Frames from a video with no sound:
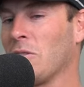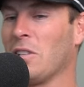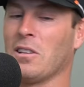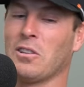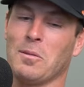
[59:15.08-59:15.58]
sort of
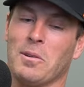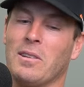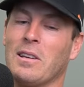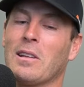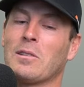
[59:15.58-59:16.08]
see the
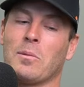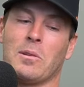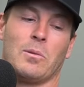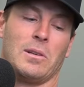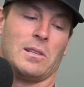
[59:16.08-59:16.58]
collarbone there. That's what
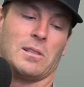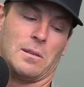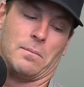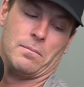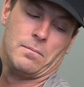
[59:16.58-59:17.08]
you can see.